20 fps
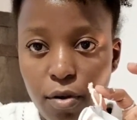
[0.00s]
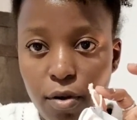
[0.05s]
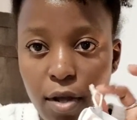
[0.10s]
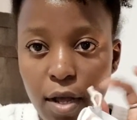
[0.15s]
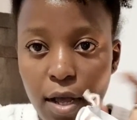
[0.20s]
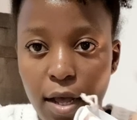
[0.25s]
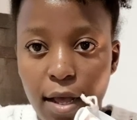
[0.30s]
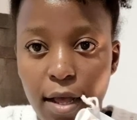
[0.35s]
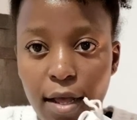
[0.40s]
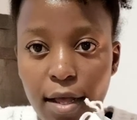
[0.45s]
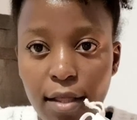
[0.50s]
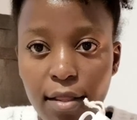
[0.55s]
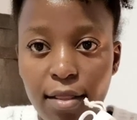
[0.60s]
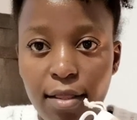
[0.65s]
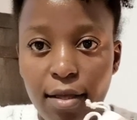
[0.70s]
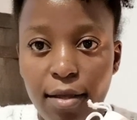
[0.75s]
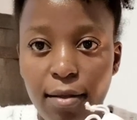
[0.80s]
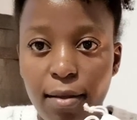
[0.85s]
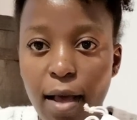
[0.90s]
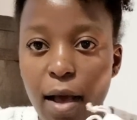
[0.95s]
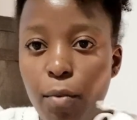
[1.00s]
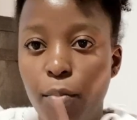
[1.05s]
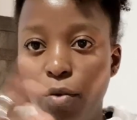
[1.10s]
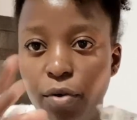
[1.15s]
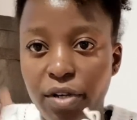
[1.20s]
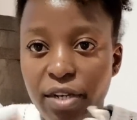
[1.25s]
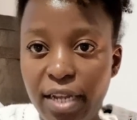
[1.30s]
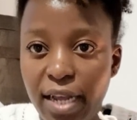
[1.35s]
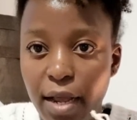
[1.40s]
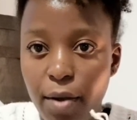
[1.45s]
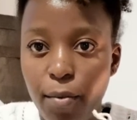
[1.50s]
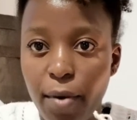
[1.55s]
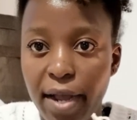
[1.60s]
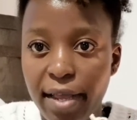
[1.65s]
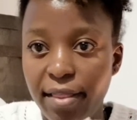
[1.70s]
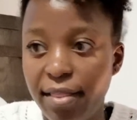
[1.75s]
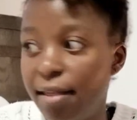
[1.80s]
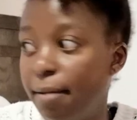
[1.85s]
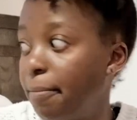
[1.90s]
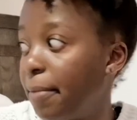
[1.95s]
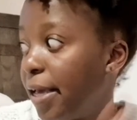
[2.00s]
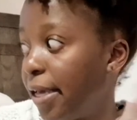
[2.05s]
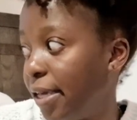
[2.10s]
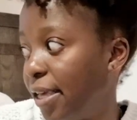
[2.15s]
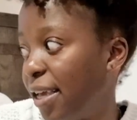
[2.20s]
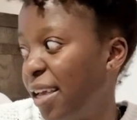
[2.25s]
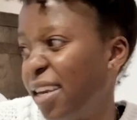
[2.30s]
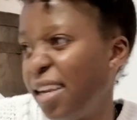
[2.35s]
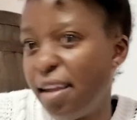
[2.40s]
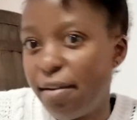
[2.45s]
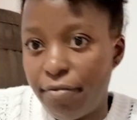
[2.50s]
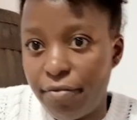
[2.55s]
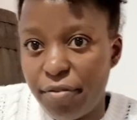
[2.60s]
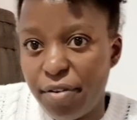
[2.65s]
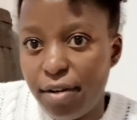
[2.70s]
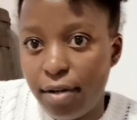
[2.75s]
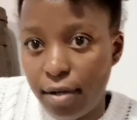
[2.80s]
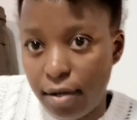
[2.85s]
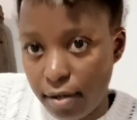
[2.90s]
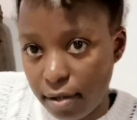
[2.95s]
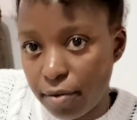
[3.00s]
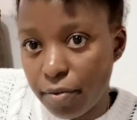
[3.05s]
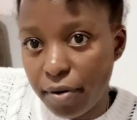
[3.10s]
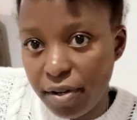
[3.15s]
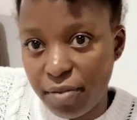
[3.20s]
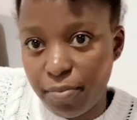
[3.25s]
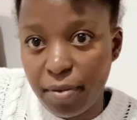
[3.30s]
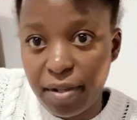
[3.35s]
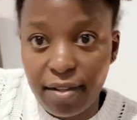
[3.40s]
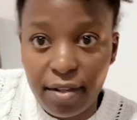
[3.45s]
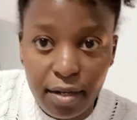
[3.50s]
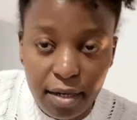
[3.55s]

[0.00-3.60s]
I will DIY them again every Christmas.